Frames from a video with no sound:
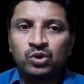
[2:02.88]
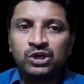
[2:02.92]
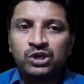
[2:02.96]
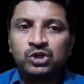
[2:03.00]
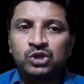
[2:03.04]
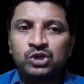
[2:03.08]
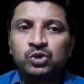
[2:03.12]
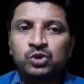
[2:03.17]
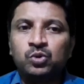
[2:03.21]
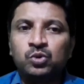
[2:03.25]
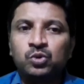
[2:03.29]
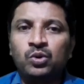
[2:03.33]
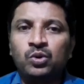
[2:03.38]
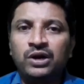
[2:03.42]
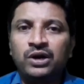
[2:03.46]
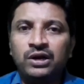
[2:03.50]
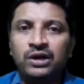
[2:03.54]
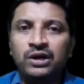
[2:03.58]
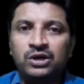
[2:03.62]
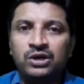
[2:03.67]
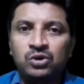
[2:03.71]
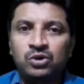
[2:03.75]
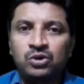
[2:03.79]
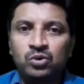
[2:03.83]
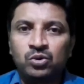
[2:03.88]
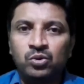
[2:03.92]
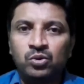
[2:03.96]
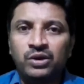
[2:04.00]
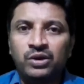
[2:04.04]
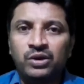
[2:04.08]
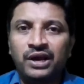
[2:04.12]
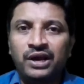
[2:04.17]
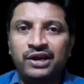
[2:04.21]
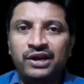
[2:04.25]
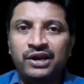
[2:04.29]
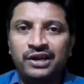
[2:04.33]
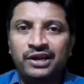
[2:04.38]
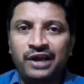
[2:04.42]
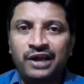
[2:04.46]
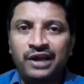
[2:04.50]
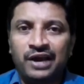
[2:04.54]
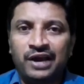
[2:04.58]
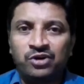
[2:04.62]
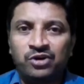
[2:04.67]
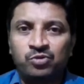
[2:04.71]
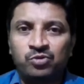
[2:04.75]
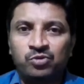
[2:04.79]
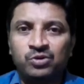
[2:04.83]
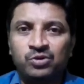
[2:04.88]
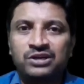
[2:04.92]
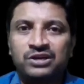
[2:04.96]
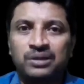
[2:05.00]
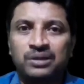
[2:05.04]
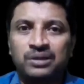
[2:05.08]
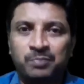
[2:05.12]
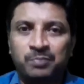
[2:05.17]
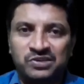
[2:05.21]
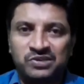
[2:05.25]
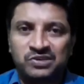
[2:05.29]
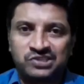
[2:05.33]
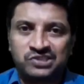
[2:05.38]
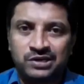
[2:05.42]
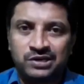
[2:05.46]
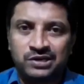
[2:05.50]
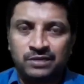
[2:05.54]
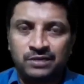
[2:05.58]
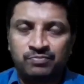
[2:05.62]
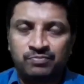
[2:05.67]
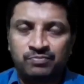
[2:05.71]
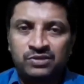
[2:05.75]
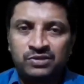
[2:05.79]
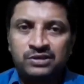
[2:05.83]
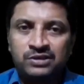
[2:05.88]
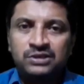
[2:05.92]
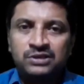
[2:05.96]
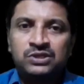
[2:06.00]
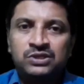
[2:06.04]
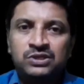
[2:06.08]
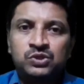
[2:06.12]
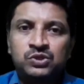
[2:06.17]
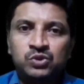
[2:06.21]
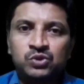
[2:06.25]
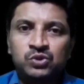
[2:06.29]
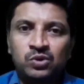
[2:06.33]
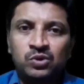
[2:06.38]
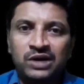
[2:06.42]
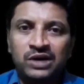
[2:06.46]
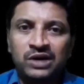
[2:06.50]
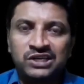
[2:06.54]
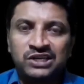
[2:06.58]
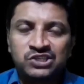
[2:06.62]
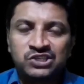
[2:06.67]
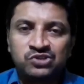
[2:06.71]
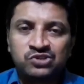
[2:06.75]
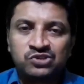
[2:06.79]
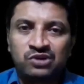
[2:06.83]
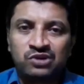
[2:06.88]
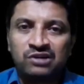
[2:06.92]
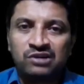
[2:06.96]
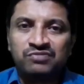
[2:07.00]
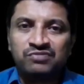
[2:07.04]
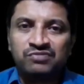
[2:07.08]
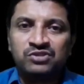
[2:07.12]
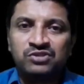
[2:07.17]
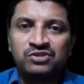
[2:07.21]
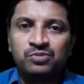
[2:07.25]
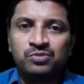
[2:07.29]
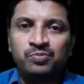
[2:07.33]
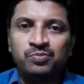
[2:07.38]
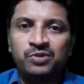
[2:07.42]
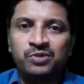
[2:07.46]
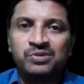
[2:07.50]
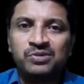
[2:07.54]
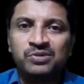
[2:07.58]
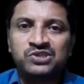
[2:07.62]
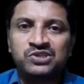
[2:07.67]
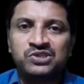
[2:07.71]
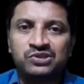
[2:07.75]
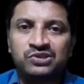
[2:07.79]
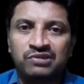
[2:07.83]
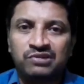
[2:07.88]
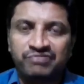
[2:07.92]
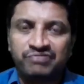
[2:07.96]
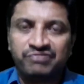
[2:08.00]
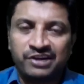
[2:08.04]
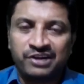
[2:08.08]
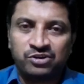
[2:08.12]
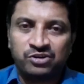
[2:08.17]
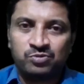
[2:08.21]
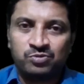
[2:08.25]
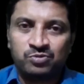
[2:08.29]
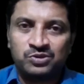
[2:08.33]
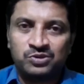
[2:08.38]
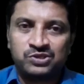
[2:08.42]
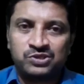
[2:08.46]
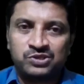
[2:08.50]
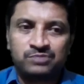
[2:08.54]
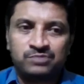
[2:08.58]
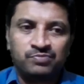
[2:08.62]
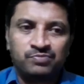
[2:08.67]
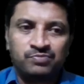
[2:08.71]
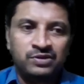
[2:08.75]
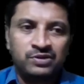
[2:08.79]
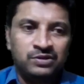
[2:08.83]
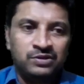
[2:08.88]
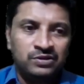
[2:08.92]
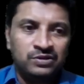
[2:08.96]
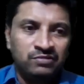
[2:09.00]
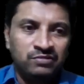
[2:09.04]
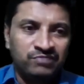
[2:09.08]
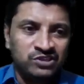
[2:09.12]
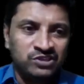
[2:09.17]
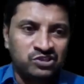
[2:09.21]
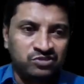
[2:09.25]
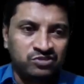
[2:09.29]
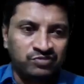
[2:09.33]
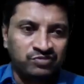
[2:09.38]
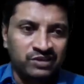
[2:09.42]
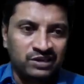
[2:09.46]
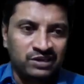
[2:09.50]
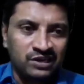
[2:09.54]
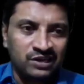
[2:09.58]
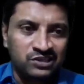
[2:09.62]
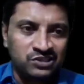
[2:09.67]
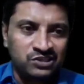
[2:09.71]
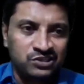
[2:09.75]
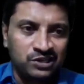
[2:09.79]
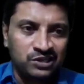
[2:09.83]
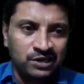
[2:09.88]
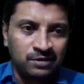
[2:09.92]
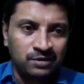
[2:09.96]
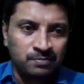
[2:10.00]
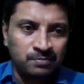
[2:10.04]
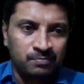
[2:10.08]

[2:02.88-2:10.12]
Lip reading: to include any attribute compulsorily. So let us start with the minimal set of attributes. First we consider